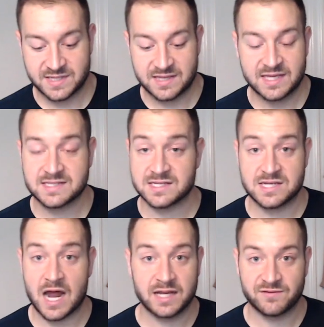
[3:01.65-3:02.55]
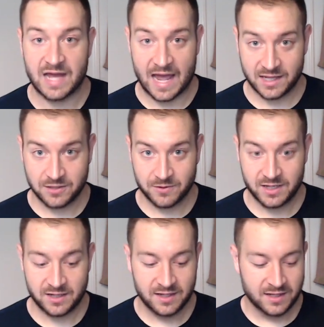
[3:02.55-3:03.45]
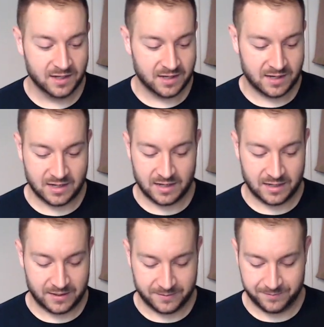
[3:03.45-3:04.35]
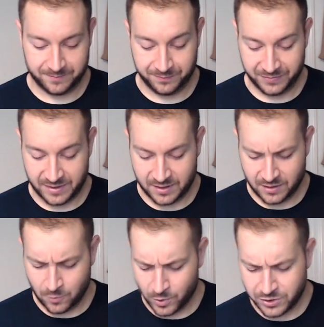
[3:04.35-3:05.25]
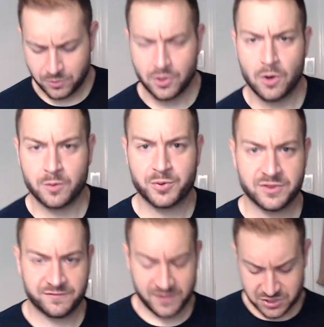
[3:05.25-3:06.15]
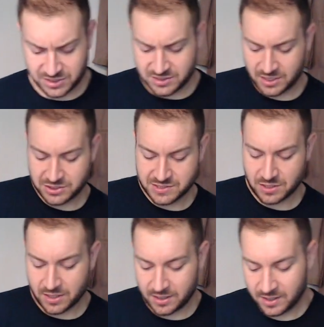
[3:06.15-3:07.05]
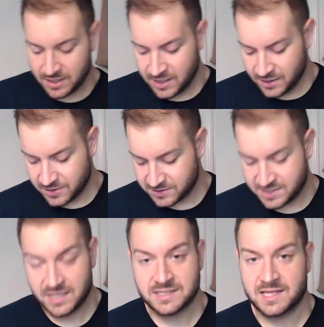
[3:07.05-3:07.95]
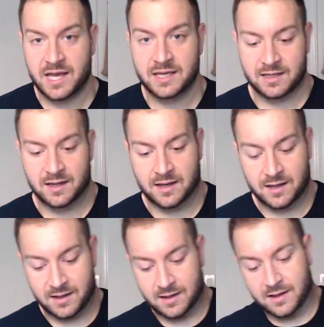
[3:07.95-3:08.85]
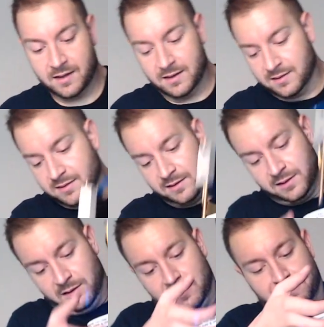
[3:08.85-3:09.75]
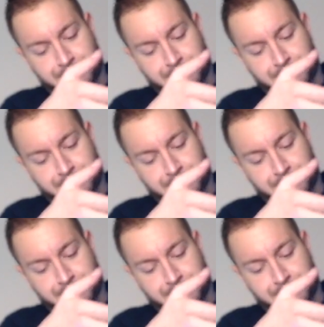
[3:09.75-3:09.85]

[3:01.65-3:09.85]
and things is not even accurate. When you go to put the finishing touches on, there's things like the little